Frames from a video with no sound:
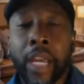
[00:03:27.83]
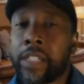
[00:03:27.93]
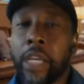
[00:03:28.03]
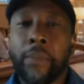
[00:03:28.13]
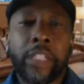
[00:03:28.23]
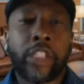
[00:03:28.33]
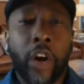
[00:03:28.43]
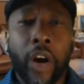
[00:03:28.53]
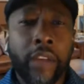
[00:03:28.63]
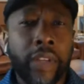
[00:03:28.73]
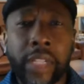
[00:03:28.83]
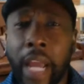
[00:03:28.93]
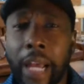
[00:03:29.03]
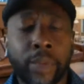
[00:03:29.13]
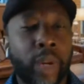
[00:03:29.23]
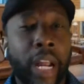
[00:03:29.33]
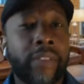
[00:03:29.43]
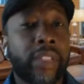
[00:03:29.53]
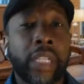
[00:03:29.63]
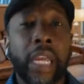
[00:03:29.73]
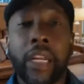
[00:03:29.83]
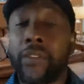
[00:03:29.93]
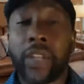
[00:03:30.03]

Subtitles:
You see, majority of the times what I've seen over